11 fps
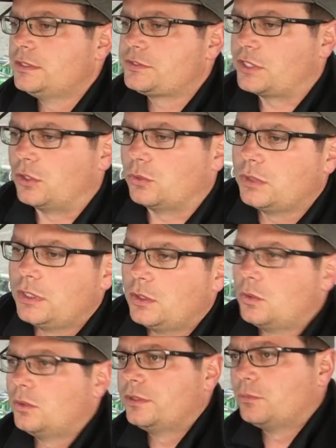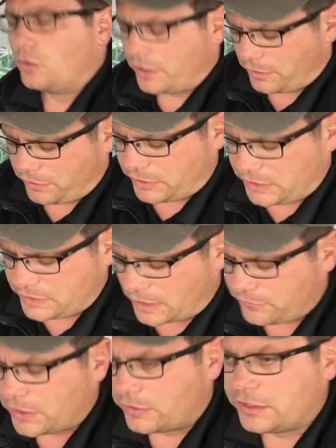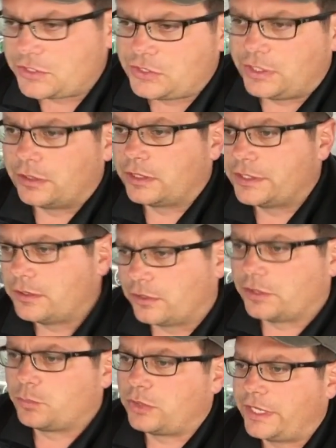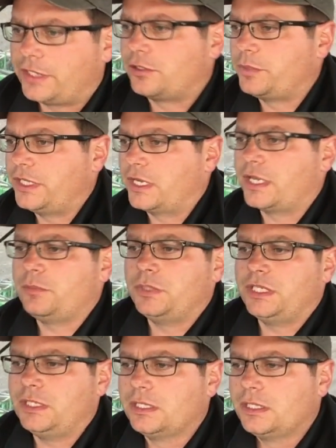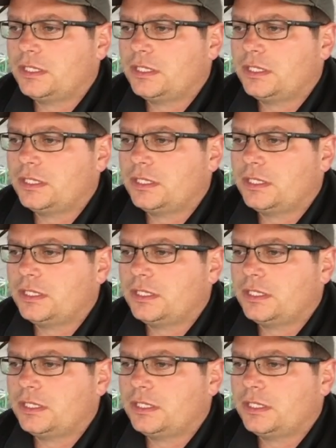So one of the things I've done this year on the planter behind me